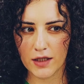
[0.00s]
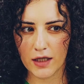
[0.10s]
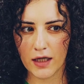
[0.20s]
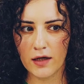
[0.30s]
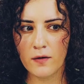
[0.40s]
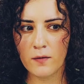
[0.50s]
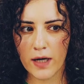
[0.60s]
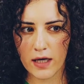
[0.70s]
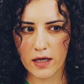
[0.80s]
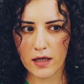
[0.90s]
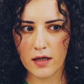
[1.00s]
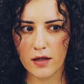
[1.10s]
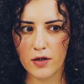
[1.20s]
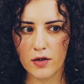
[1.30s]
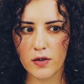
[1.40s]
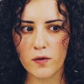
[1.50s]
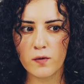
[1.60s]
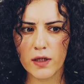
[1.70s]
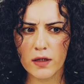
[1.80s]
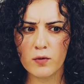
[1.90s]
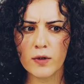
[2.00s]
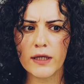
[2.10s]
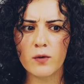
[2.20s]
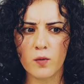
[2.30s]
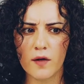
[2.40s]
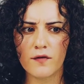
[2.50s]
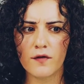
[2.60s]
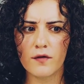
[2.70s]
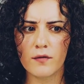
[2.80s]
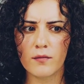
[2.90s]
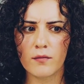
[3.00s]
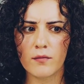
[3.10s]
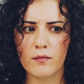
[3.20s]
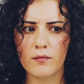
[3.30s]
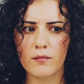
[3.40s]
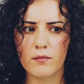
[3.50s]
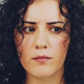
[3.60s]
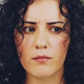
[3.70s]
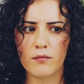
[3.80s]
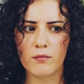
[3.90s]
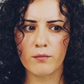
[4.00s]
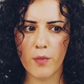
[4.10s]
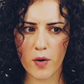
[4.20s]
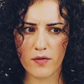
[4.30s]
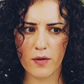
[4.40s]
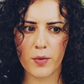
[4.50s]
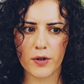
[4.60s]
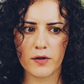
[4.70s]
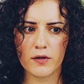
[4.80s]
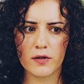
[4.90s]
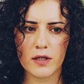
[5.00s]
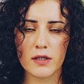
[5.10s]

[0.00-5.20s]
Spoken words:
In a way, you equally want both opportunities,